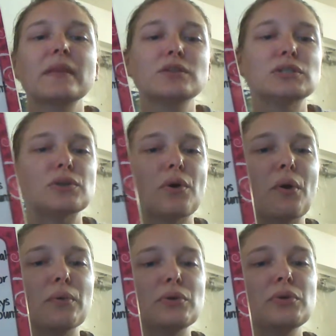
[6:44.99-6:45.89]

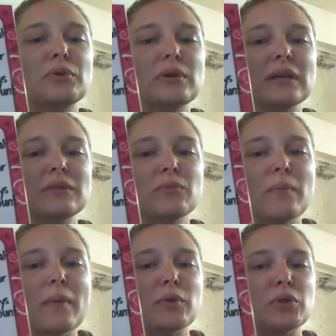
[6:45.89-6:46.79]
So you can
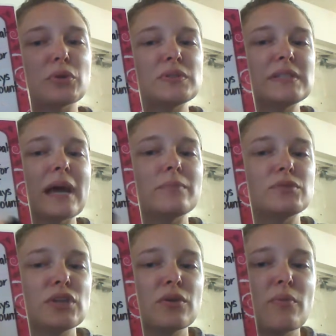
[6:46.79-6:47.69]
remember those
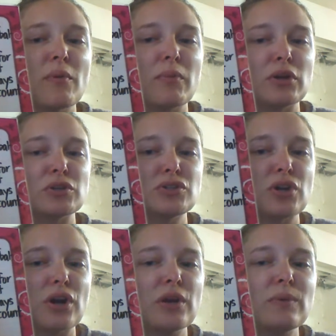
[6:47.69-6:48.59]
steps. You can remember you're
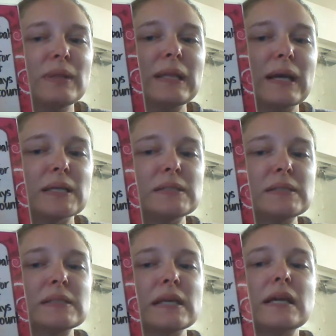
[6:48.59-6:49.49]
starting with
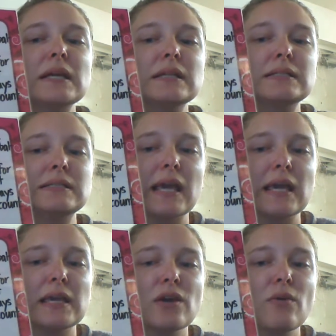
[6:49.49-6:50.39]
this,
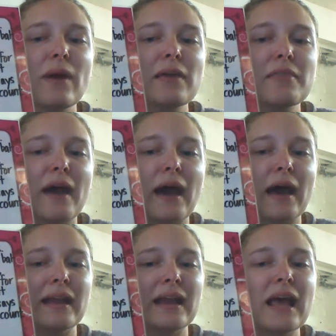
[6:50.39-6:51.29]
taking away
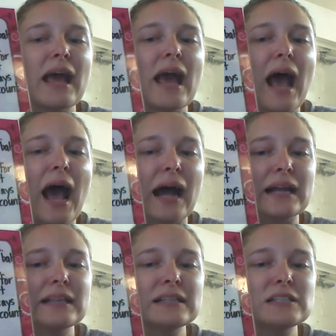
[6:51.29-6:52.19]
that,
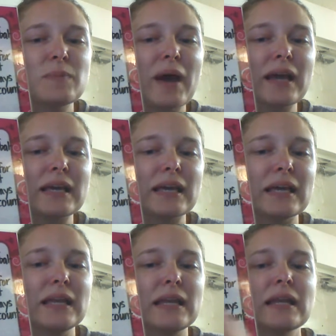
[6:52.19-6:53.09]
adding this back
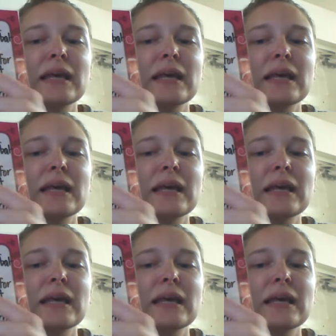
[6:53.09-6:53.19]
in,